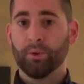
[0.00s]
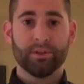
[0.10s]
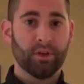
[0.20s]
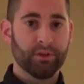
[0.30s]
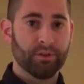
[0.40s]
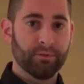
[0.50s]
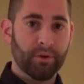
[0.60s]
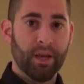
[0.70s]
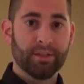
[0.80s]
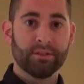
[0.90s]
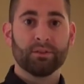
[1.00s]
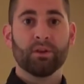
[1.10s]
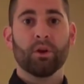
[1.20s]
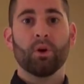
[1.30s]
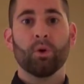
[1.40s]
want to talk to your
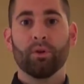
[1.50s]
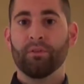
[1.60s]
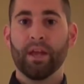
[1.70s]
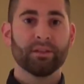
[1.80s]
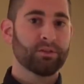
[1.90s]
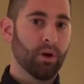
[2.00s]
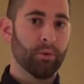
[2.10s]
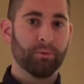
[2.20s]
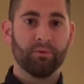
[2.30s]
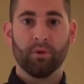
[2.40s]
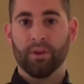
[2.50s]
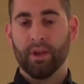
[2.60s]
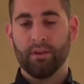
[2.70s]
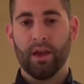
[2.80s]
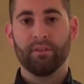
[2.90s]
friends who have they installed with before,
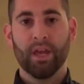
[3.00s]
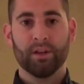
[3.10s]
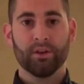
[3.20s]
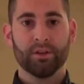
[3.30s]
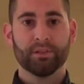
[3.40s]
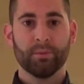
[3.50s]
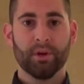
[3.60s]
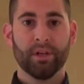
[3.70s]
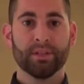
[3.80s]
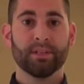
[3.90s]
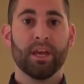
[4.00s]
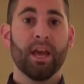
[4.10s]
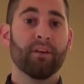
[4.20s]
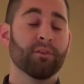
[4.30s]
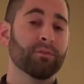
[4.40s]
have they had a good experience.
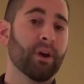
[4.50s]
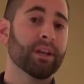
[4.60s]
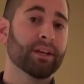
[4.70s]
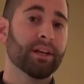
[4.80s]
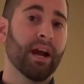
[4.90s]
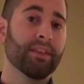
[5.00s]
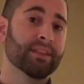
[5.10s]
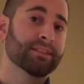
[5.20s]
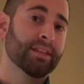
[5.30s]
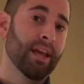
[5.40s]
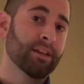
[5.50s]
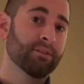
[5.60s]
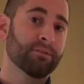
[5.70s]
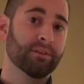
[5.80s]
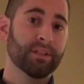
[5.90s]
If you're finding a guy that's $10 to
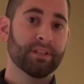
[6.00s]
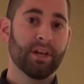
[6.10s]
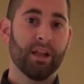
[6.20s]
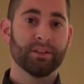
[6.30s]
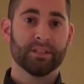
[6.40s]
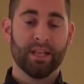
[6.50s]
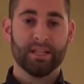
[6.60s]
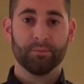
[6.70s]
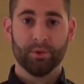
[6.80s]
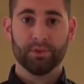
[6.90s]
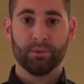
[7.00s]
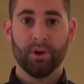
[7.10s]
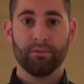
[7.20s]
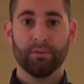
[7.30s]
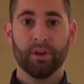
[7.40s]
$15 less per
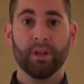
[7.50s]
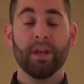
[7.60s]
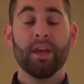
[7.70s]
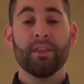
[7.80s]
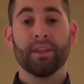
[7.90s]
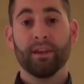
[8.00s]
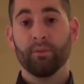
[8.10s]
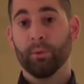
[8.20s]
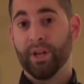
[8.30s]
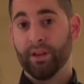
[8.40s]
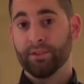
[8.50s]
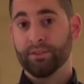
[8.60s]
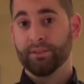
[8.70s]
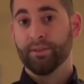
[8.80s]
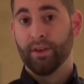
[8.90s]
square foot than everyone
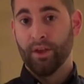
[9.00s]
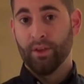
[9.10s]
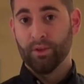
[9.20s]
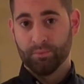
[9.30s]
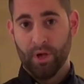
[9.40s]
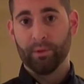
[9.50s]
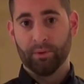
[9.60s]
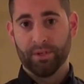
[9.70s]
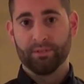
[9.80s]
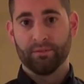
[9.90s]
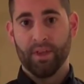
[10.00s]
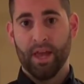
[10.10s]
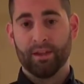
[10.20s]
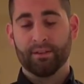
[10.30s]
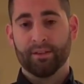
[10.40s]
else, there's probably a reason for
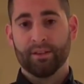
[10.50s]
that.